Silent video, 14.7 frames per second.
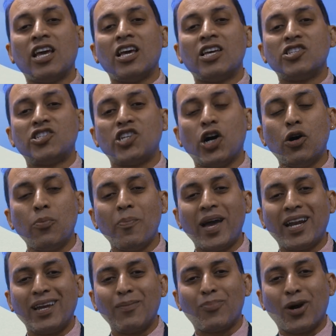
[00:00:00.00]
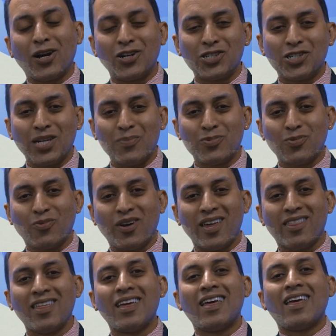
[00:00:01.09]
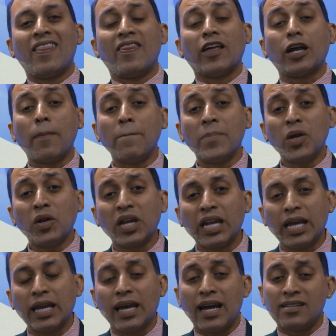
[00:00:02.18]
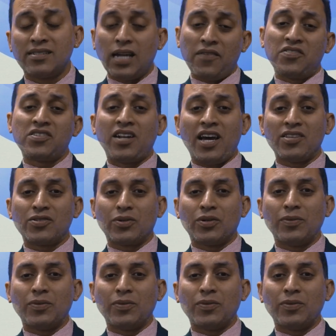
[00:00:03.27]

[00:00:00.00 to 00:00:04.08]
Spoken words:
so many partnerships with the community at Stuyvesant High School.